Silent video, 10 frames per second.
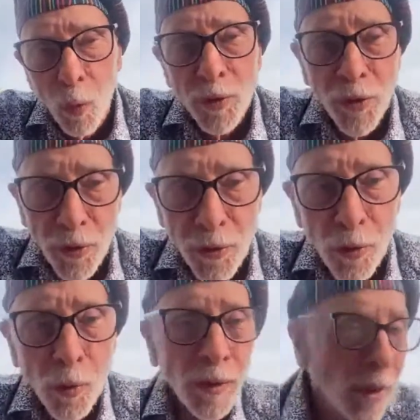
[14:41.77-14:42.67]
what to
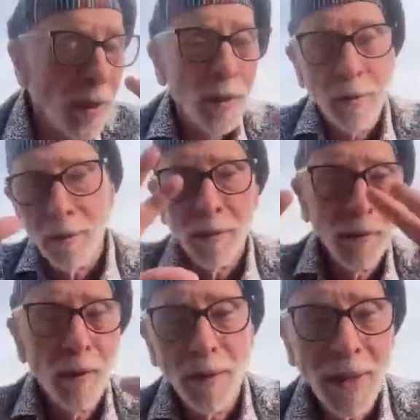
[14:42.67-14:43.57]
do, and they
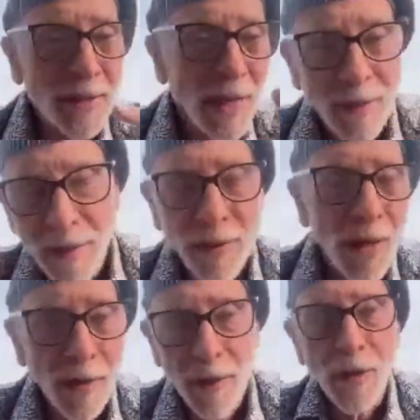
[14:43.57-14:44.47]
take the
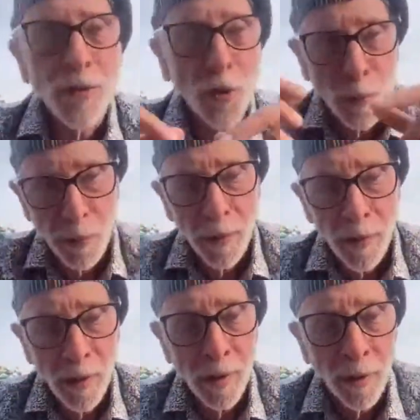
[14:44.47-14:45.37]
data, they
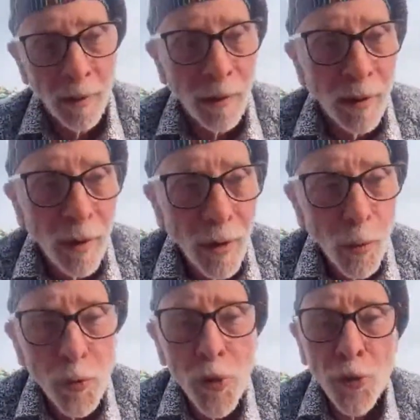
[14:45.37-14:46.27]
interpret it, and
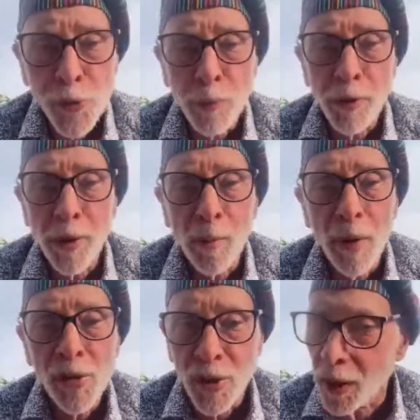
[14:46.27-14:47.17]
the results are pretty
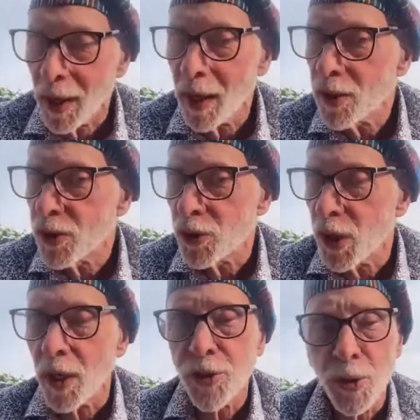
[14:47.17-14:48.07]
amazing. Get on
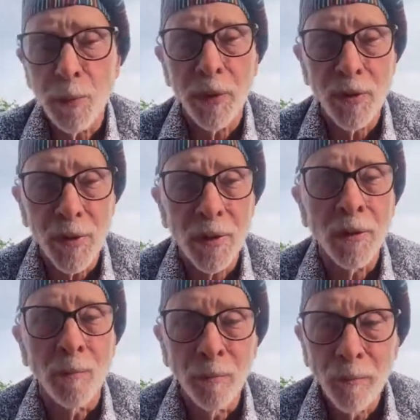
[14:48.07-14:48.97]

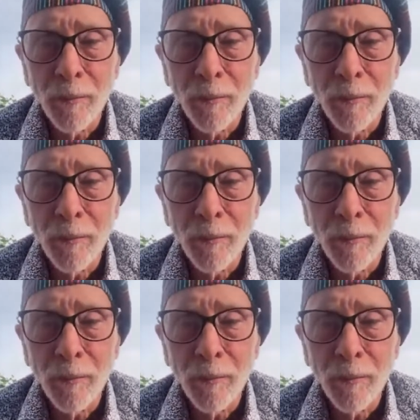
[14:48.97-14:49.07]
ChatGPT.